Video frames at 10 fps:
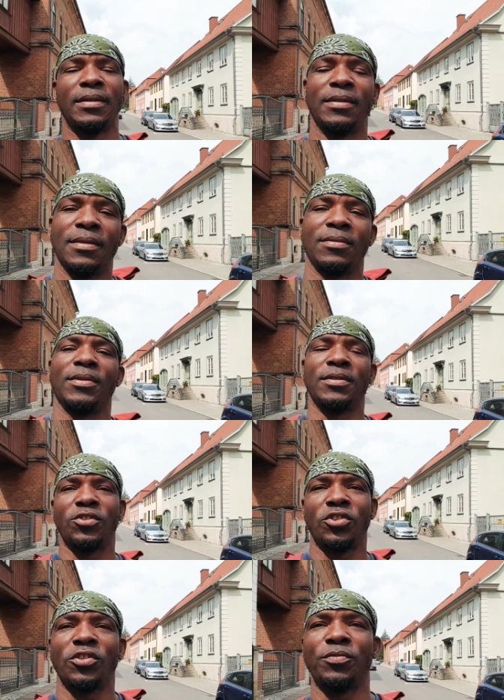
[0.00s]
This one's
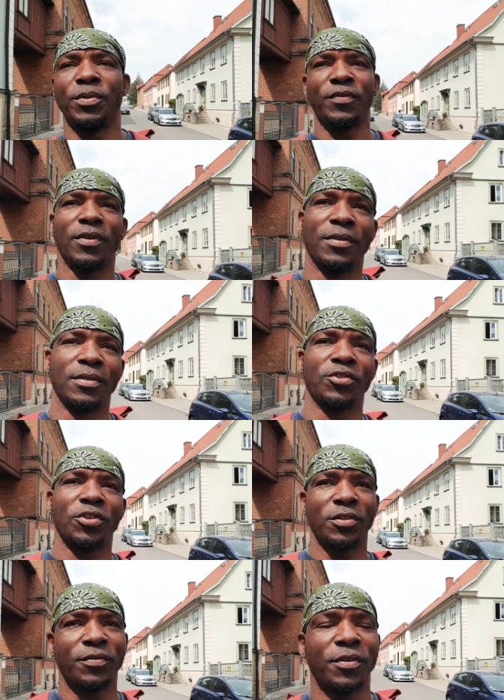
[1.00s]
joint will be fine.
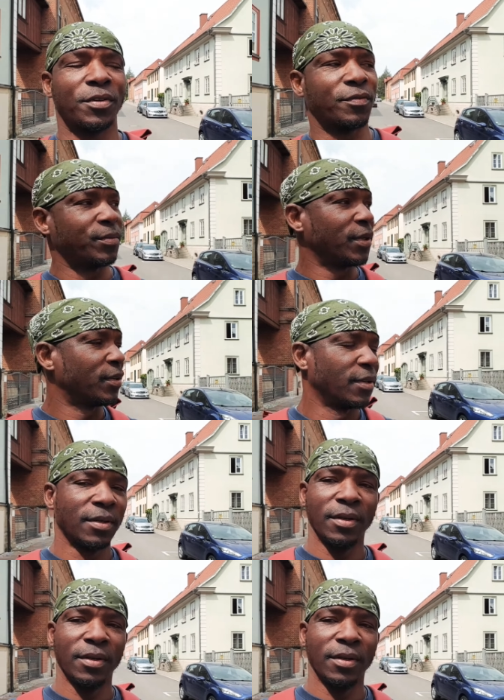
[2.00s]
joint in front of me.